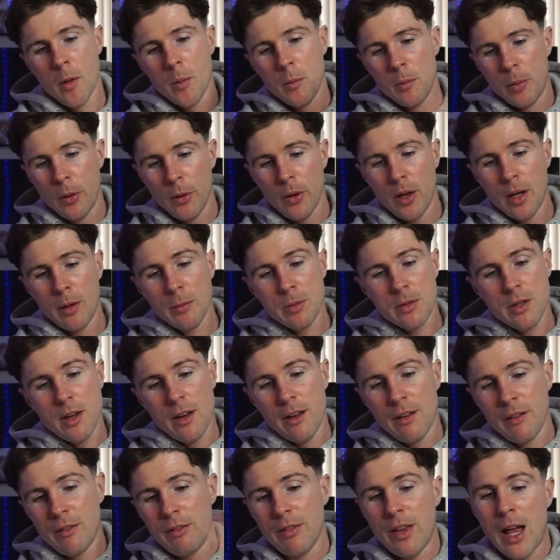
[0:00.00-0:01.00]

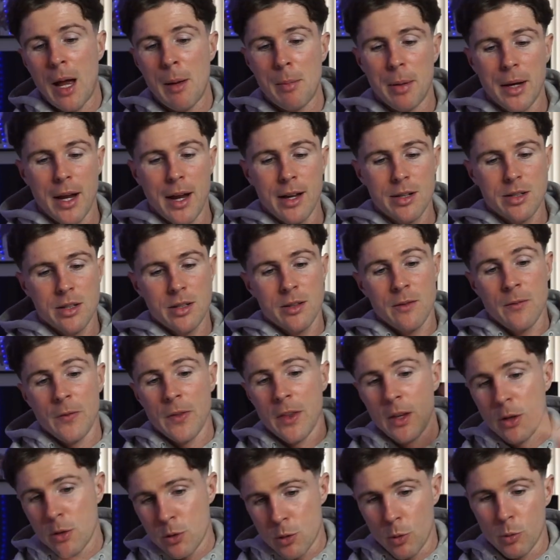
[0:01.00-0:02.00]
Pull-ups, flat pressing,
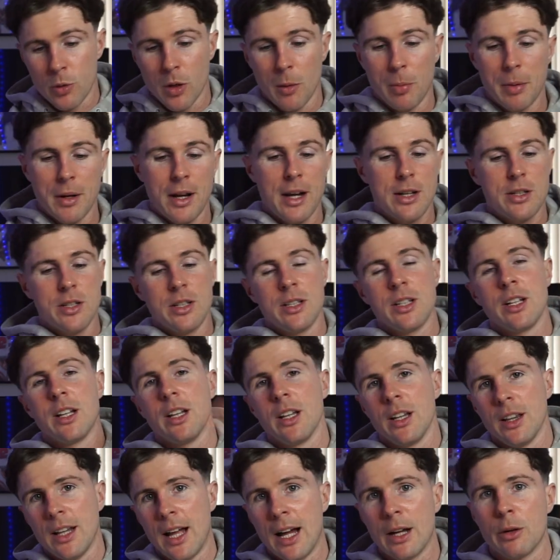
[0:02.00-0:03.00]
shoulder pressing,
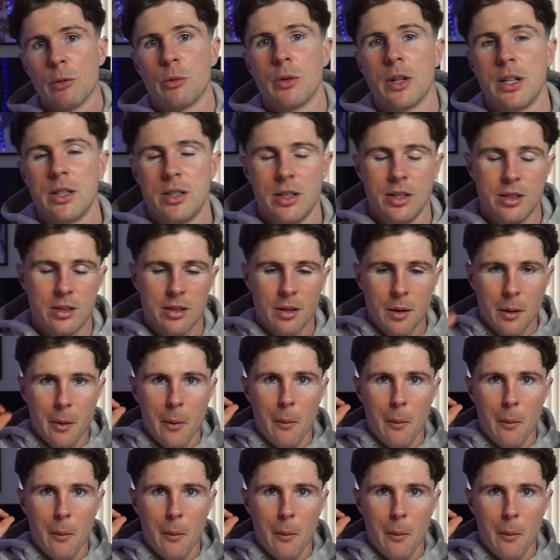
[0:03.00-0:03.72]
lateral raises.